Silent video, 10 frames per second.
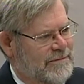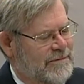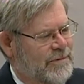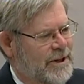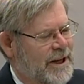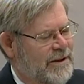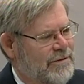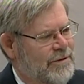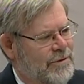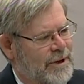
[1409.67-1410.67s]
for K
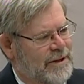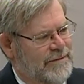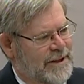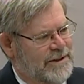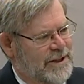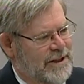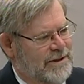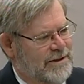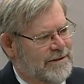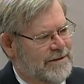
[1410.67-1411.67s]
through 12
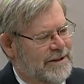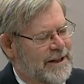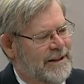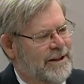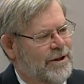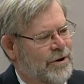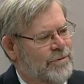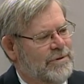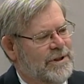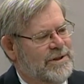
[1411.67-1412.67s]
education, and they
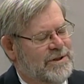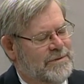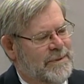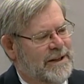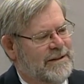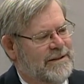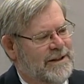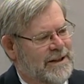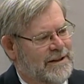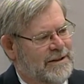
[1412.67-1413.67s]
only spend the
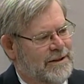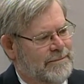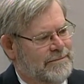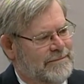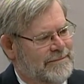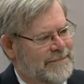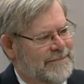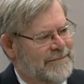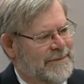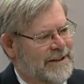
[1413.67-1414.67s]
income.
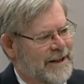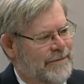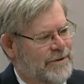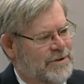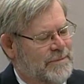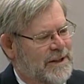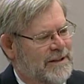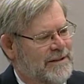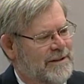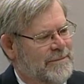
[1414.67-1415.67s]
They never
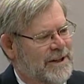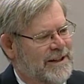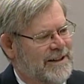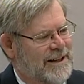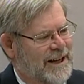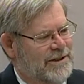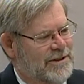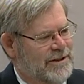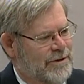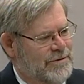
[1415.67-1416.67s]
spend the money that
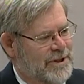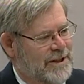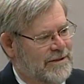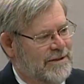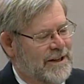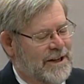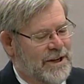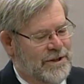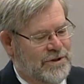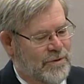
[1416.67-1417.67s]
actually goes in.
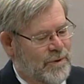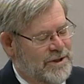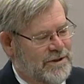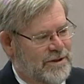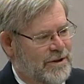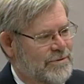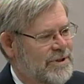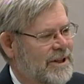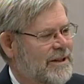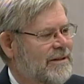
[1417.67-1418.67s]
So once it goes
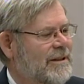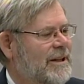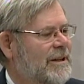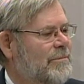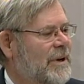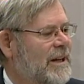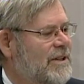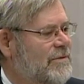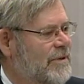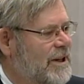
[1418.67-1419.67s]
in, it
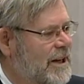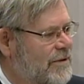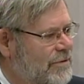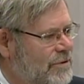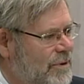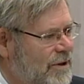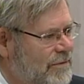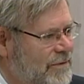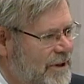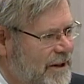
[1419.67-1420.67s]
pays for K through 12
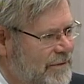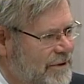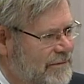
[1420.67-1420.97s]
forever.